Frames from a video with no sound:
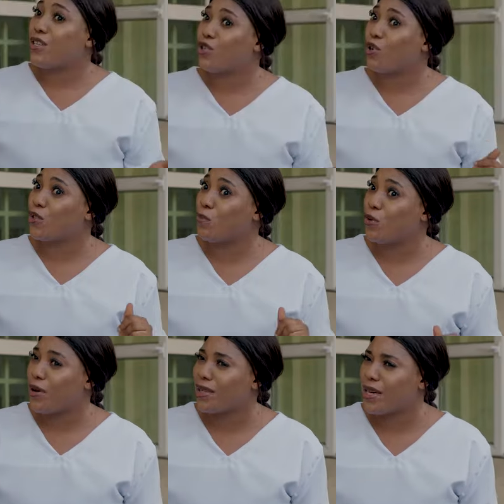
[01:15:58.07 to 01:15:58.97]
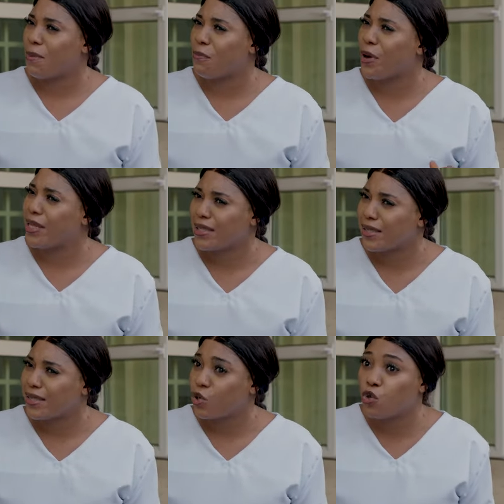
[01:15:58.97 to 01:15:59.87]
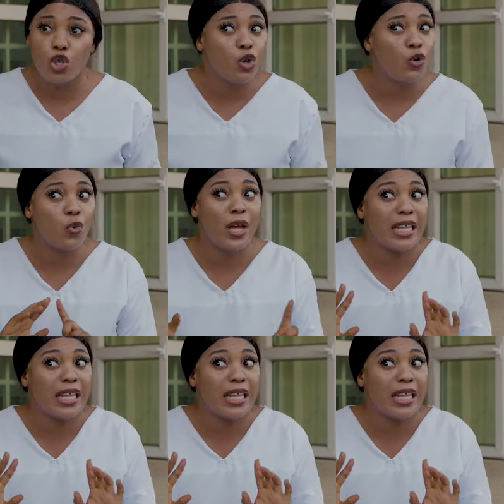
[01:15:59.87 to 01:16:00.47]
in this hospital as an apprentice, you still don't know